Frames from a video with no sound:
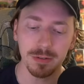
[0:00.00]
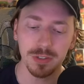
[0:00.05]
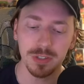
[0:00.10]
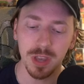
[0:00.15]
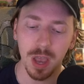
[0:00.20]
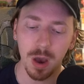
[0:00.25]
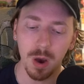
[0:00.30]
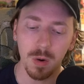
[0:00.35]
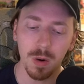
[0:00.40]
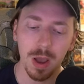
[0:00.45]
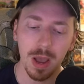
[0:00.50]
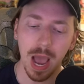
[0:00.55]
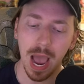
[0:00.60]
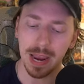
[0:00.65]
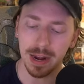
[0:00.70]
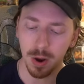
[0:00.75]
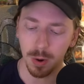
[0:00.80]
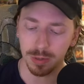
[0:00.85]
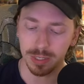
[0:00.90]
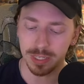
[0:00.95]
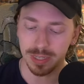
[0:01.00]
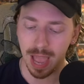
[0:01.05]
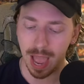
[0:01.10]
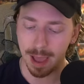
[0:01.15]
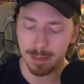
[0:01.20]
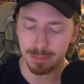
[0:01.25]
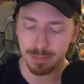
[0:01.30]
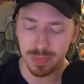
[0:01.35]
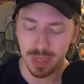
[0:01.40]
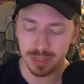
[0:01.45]
So I know it's
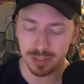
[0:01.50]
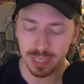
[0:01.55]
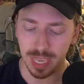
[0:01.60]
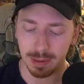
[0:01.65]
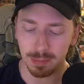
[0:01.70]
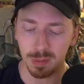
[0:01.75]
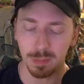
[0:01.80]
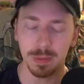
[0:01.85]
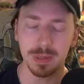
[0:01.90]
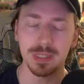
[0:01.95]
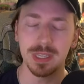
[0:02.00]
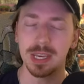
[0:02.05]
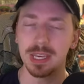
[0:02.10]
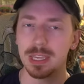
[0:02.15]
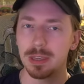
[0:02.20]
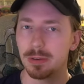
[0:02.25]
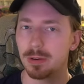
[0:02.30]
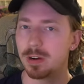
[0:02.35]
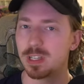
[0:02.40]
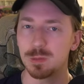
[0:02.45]
not this game in particular,